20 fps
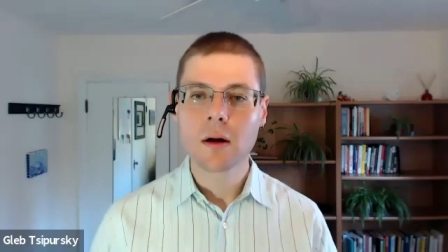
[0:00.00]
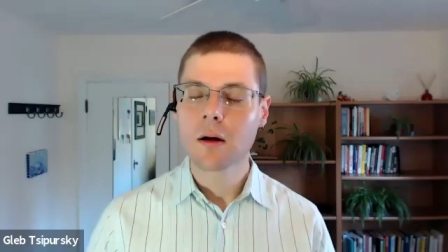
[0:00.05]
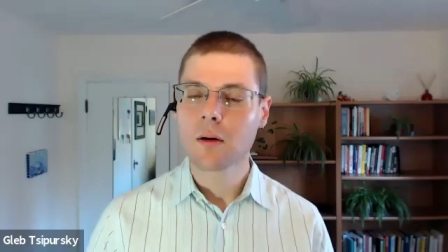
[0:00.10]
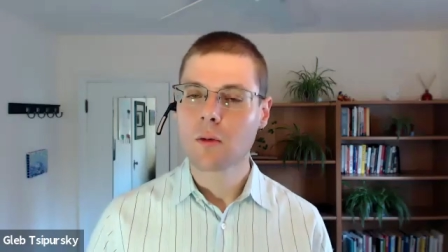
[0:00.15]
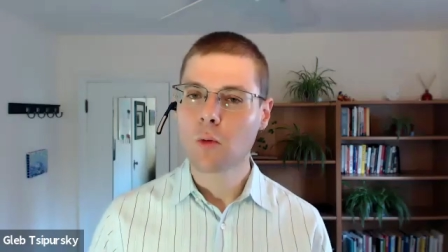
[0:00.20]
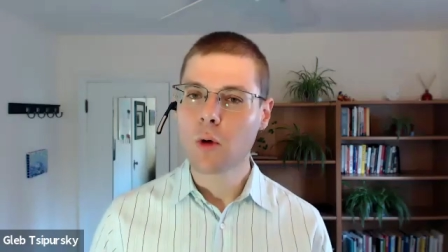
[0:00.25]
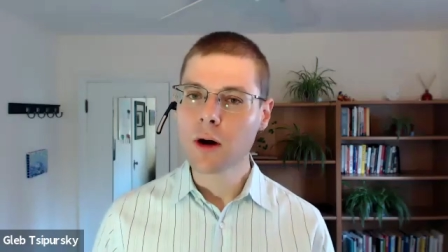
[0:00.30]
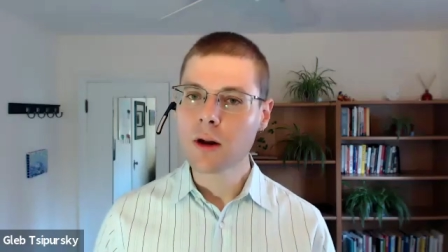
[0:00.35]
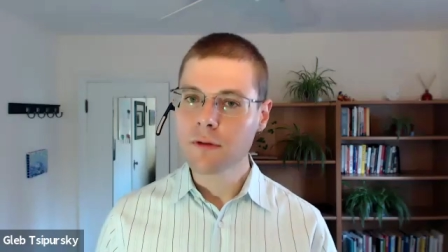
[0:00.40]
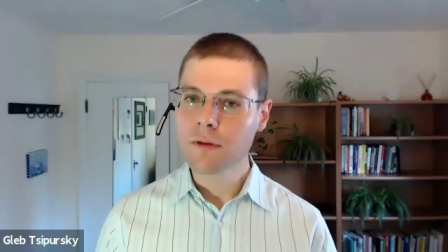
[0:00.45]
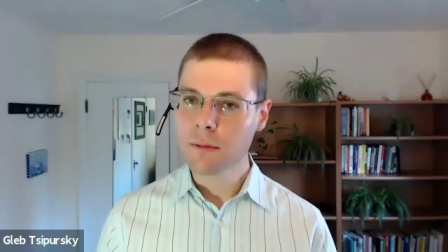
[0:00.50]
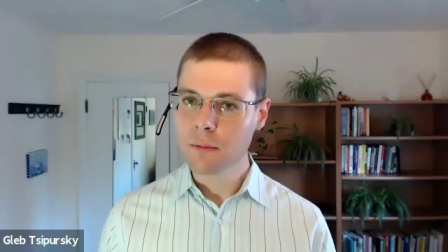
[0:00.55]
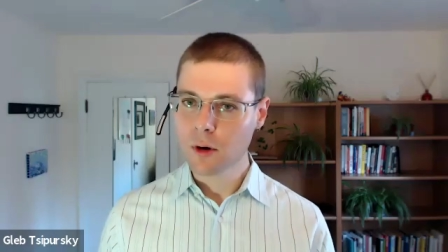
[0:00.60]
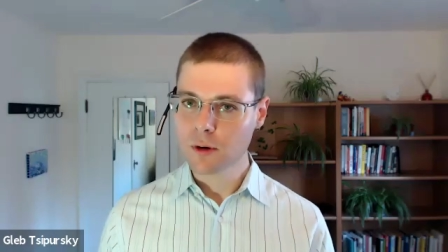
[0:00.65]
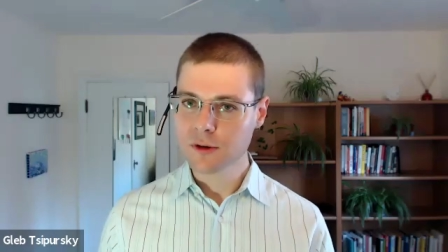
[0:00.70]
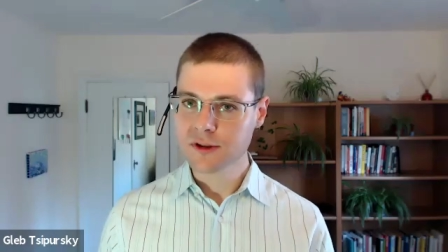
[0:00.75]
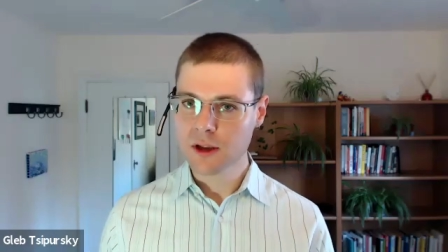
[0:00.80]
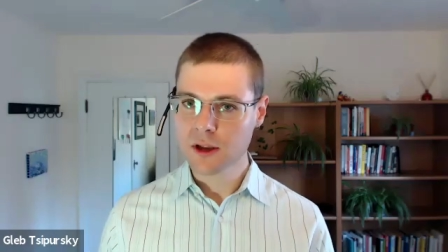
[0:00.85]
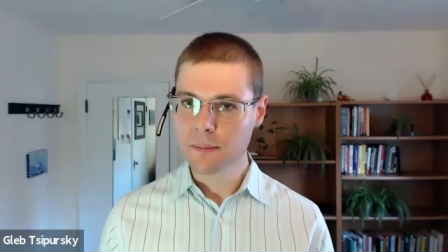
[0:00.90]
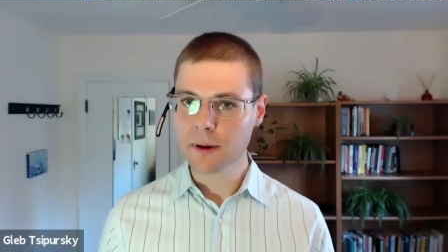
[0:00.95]
One of the
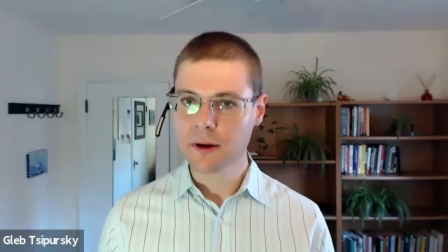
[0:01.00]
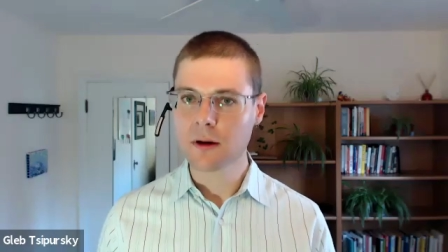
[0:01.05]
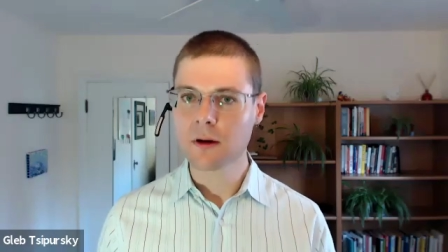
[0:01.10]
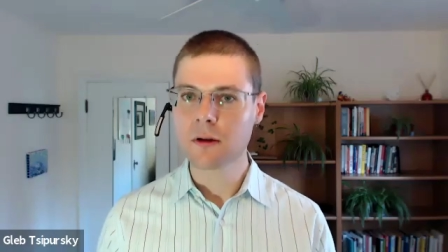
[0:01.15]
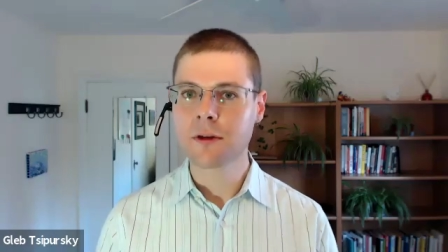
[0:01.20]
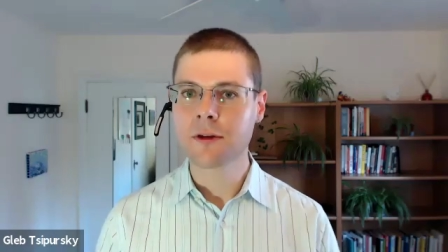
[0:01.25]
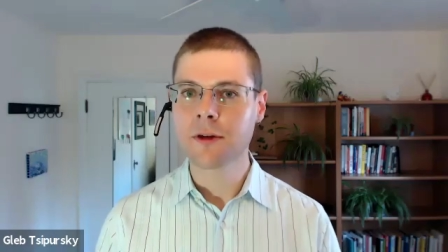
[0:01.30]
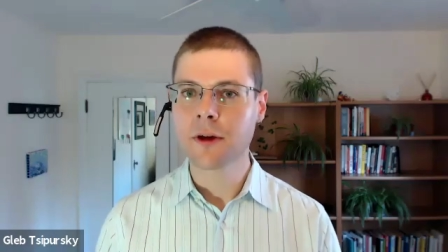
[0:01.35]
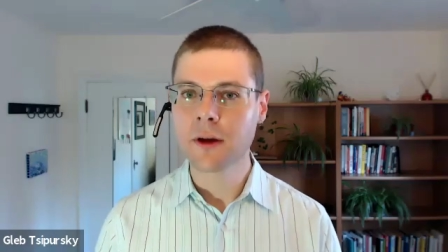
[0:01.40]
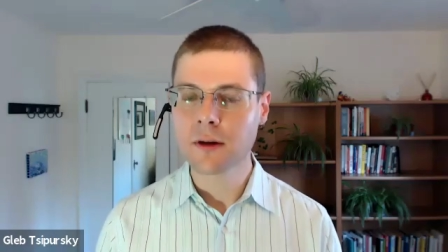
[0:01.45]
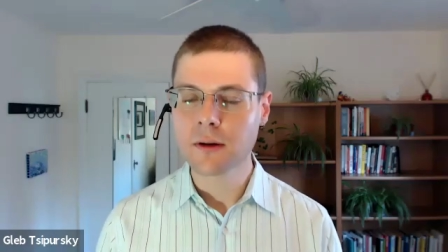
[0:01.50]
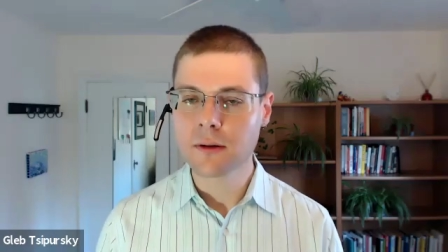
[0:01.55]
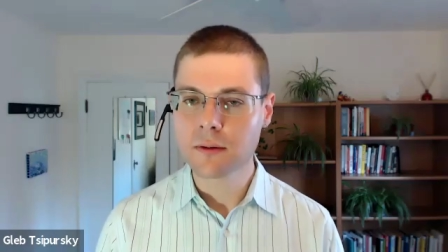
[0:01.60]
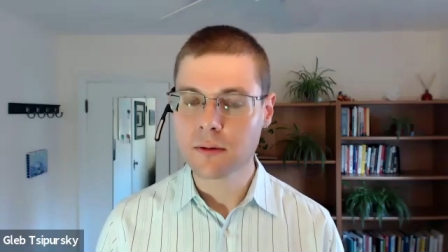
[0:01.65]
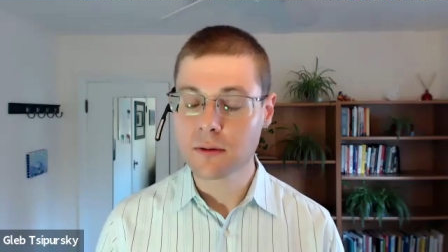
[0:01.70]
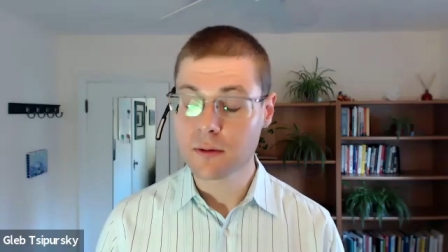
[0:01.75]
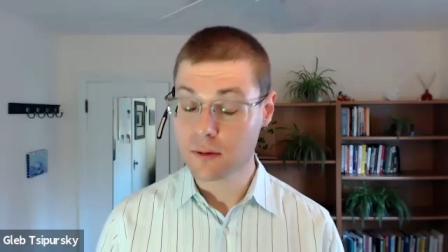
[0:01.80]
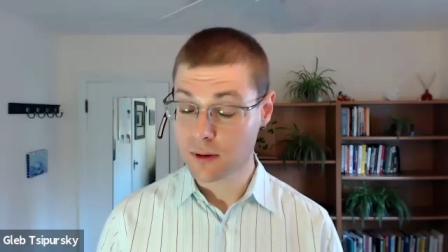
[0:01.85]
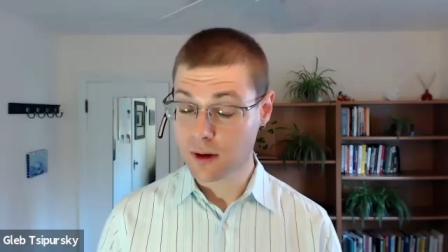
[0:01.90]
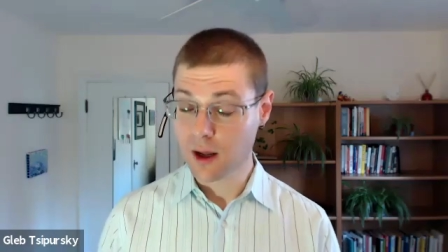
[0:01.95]
most typical thing,
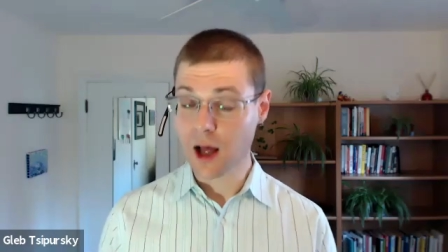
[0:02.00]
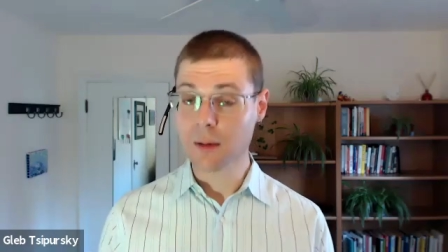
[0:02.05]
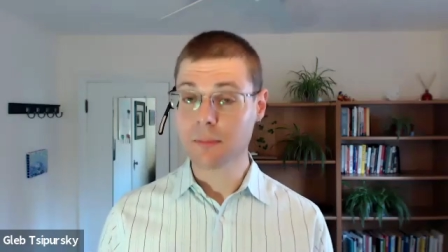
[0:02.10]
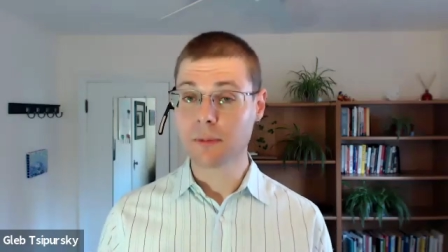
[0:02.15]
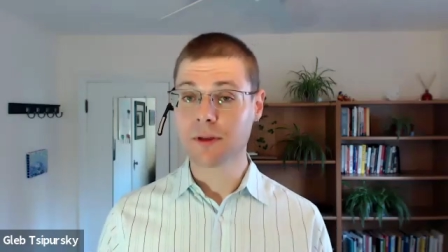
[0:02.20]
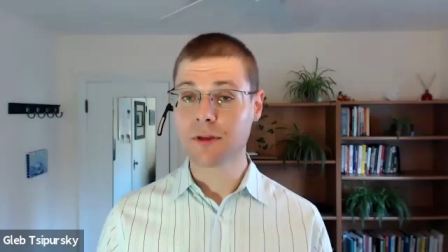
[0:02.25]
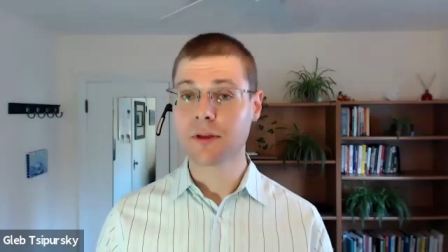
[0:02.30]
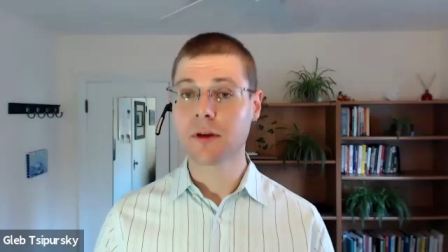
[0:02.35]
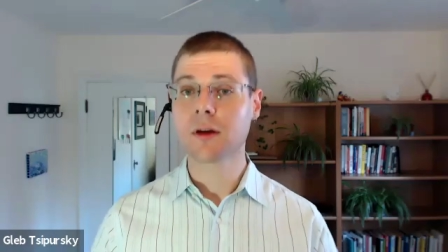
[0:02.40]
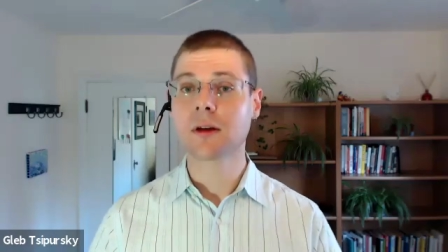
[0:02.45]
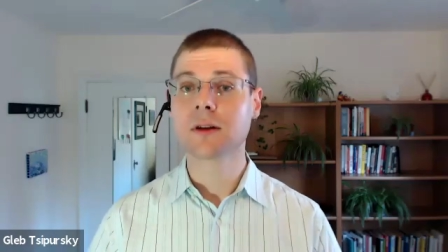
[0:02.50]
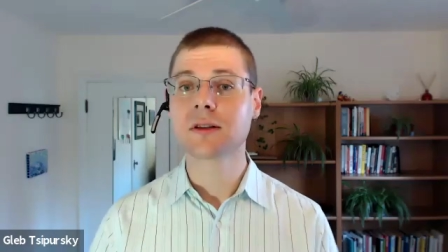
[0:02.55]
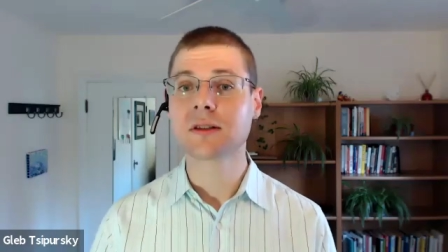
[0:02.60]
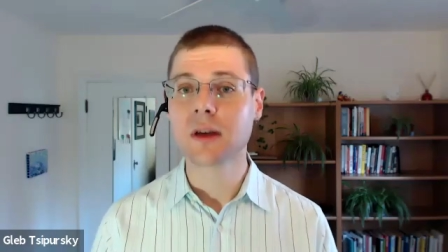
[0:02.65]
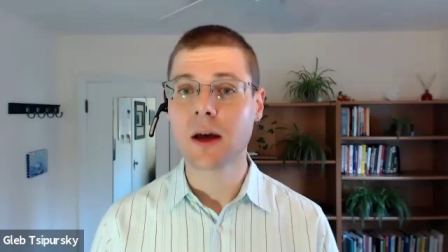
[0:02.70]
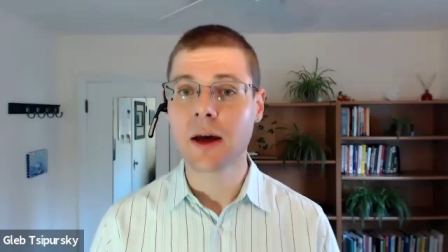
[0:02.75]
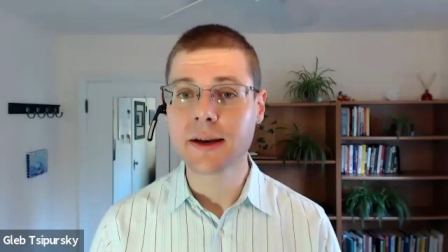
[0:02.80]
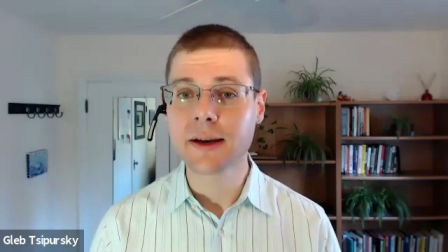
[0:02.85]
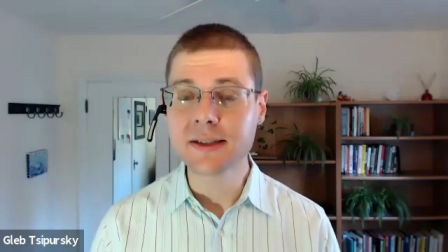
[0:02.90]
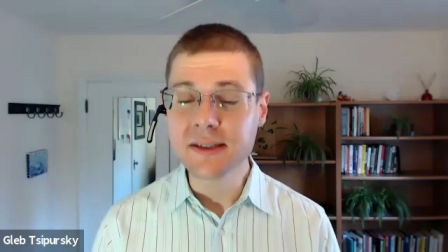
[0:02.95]
common things
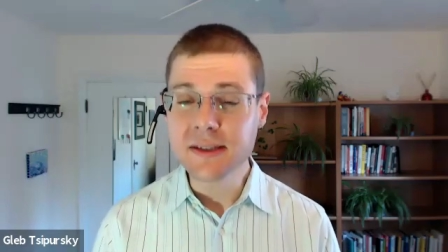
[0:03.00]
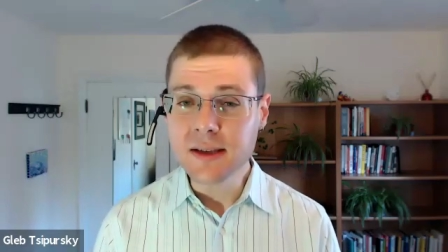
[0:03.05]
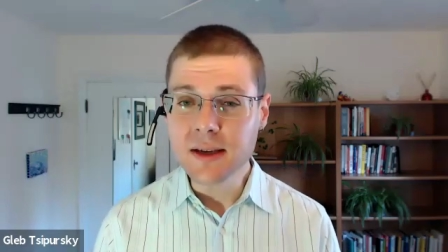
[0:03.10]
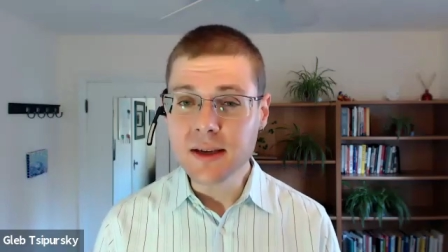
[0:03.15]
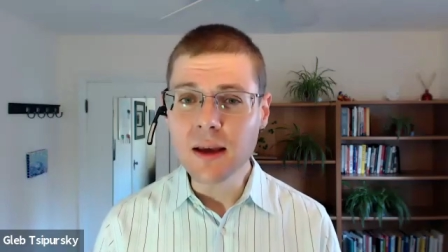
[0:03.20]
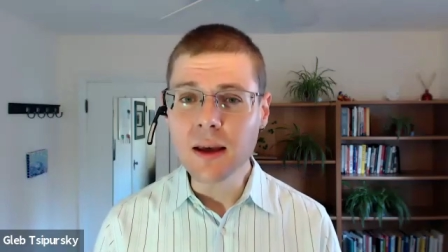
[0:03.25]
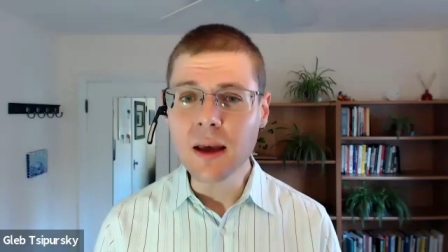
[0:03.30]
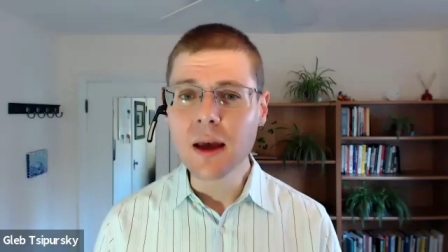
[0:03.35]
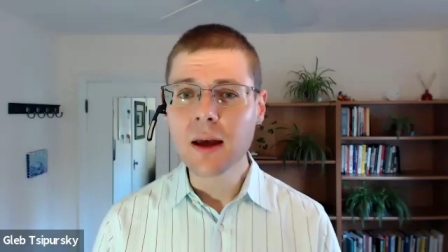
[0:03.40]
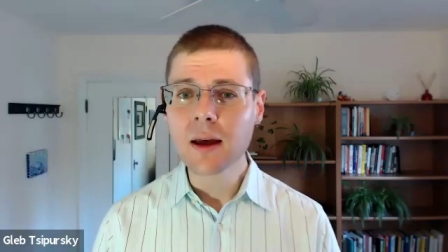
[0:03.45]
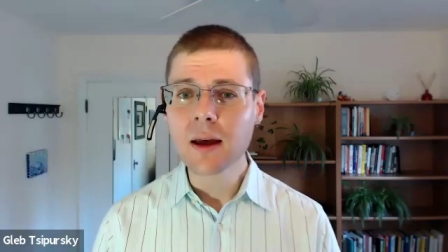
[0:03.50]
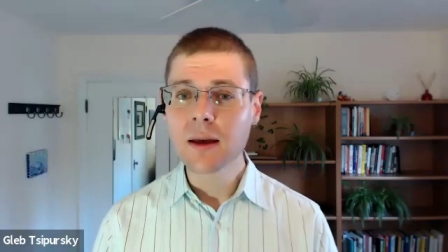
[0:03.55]
I see